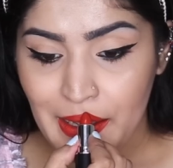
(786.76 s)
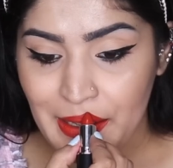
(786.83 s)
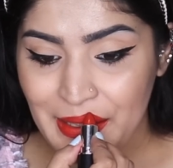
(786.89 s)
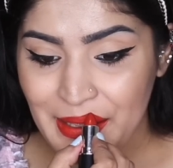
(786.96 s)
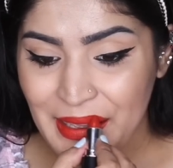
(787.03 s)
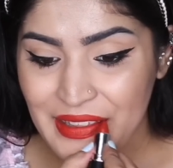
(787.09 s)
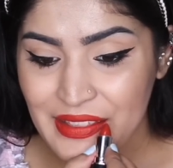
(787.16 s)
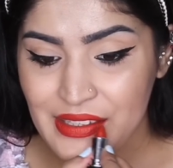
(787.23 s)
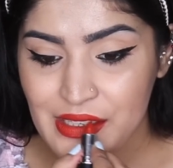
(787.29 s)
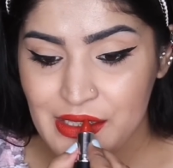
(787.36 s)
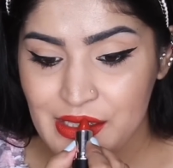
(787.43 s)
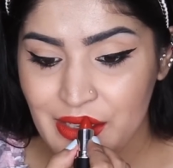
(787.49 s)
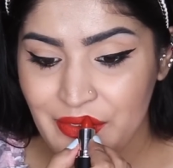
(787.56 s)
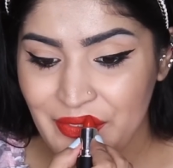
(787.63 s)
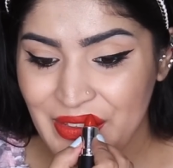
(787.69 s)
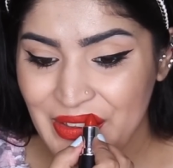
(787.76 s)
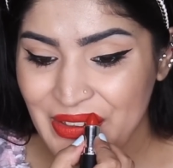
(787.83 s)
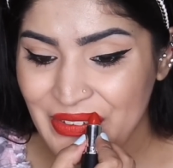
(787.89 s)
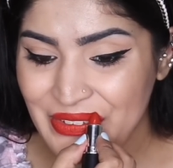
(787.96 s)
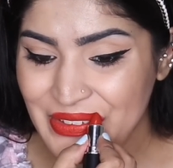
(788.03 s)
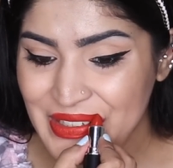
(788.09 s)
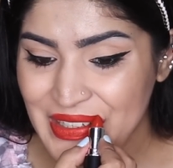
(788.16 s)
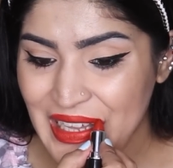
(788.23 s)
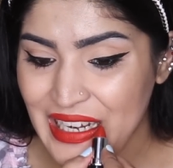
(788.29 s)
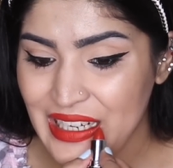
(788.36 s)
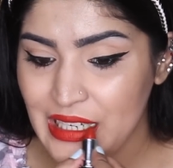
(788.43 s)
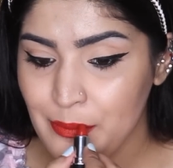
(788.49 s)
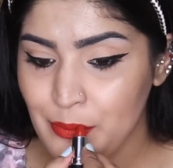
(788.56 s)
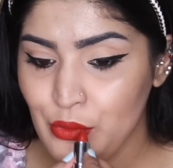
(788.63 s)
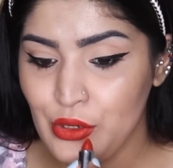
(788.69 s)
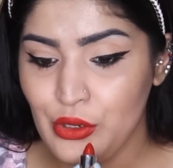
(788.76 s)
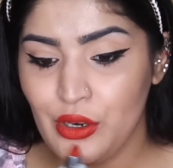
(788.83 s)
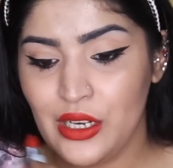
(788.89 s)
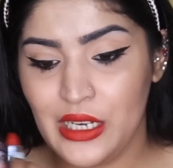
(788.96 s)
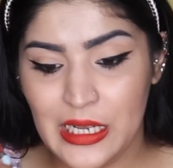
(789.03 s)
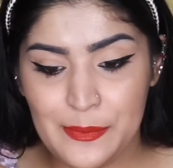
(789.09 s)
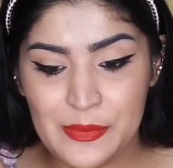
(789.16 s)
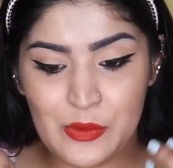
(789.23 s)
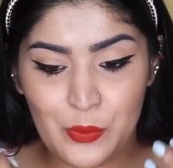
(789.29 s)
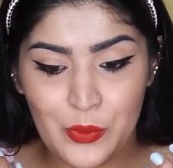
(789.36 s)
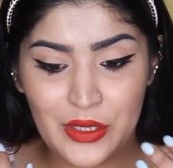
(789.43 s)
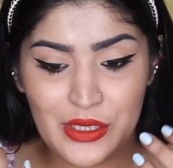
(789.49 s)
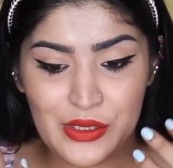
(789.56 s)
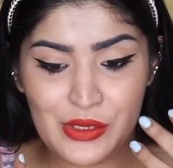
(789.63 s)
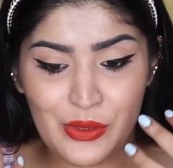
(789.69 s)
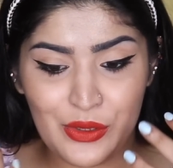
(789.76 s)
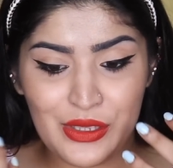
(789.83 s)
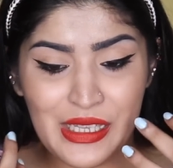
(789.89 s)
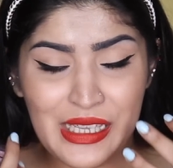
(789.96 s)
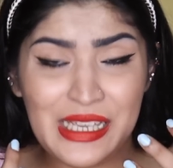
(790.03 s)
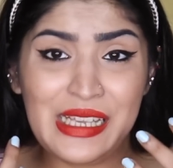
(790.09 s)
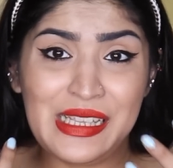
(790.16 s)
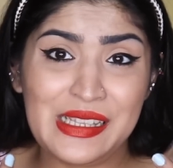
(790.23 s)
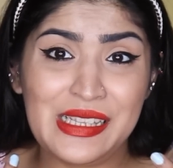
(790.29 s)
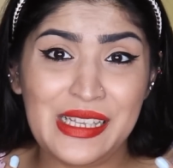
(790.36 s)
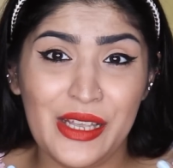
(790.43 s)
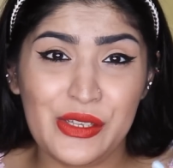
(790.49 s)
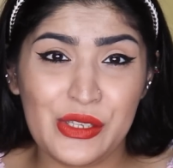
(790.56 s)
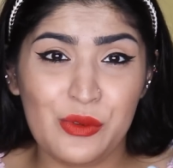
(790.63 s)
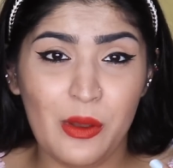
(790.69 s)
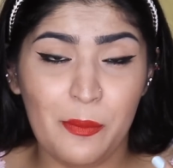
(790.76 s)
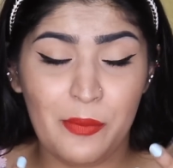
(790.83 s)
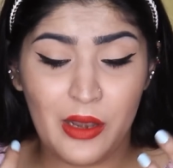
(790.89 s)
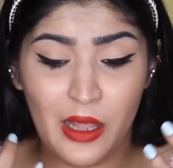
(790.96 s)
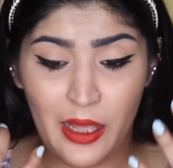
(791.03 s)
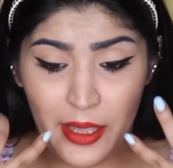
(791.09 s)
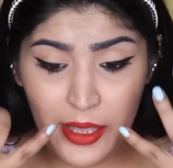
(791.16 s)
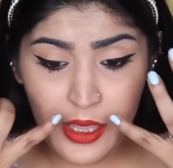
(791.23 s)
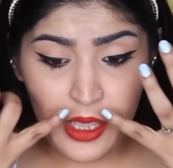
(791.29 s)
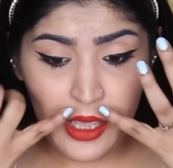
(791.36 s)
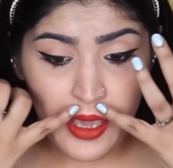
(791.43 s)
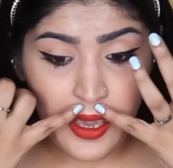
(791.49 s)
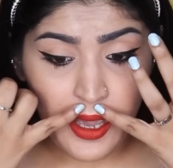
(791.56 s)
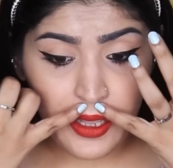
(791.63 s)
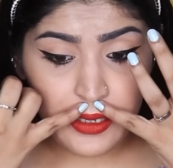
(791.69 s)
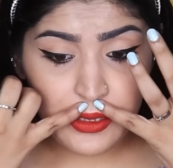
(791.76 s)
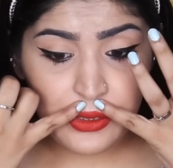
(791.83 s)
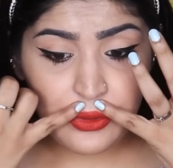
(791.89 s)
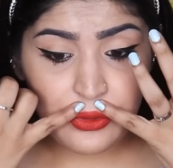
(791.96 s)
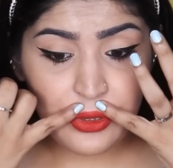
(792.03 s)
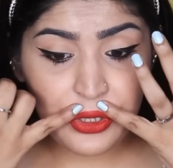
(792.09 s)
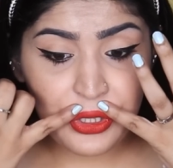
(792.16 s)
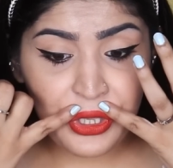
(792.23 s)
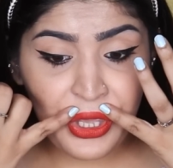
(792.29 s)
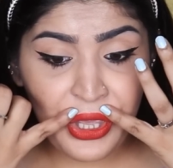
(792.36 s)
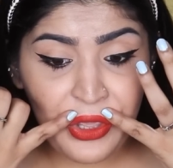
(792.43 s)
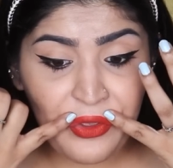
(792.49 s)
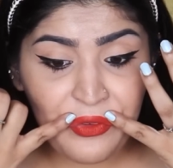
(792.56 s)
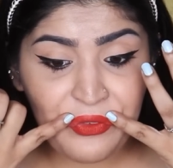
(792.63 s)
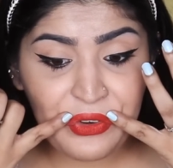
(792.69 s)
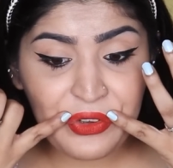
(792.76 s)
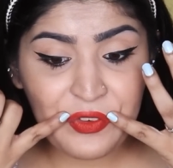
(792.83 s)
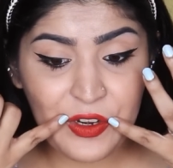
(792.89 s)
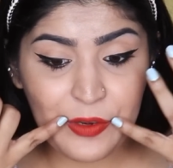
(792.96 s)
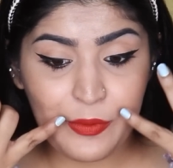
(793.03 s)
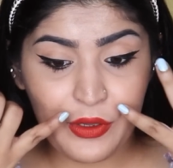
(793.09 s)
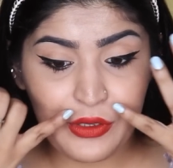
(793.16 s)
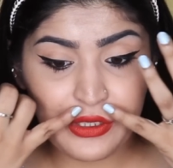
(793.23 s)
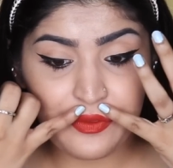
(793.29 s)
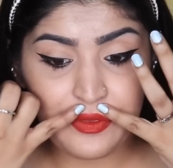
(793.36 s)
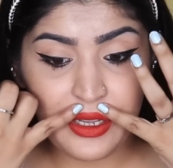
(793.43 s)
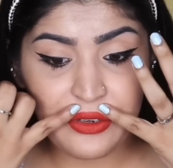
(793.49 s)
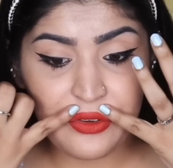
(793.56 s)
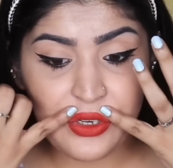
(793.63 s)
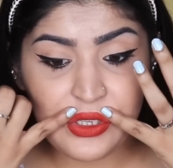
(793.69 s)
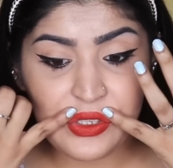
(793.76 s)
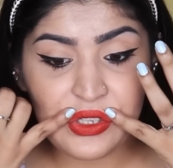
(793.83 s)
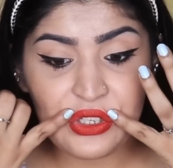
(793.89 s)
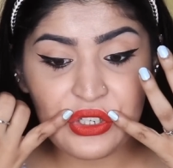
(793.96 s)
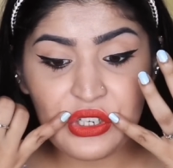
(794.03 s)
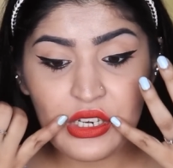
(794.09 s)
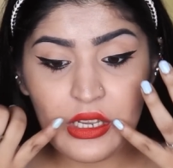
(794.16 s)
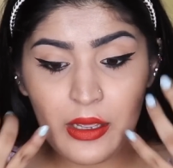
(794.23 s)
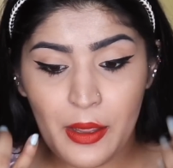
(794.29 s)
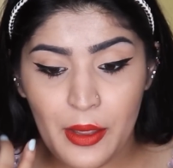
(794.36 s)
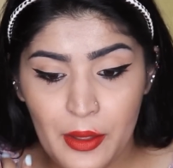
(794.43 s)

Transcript: Again, this is something you have to slightly pull your lips with. It's not the easiest to apply, and it's going everywhere because of that reason.